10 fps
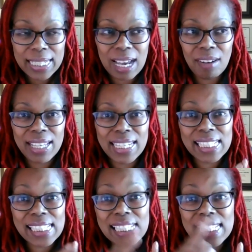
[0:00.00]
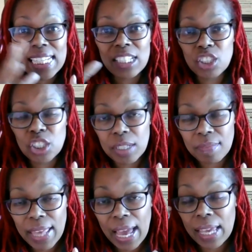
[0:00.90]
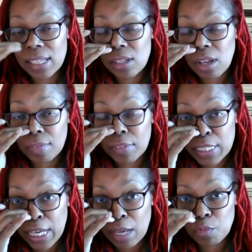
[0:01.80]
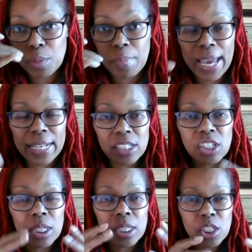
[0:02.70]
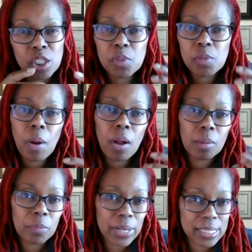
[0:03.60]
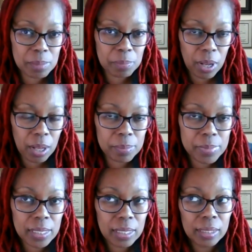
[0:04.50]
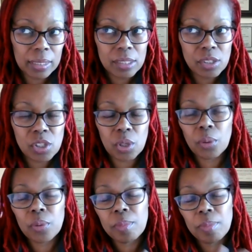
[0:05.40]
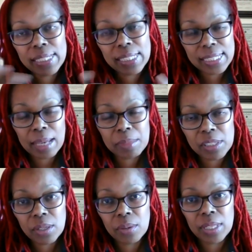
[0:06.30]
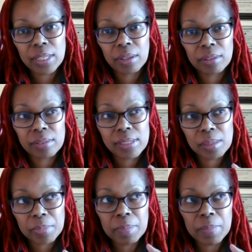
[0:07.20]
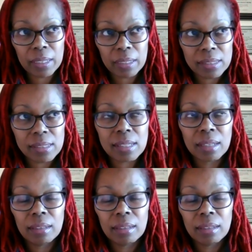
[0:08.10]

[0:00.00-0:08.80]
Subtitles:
Now, an extension of that is oftentimes we manage some small breast problems. So the breast exam is thrown in there simply because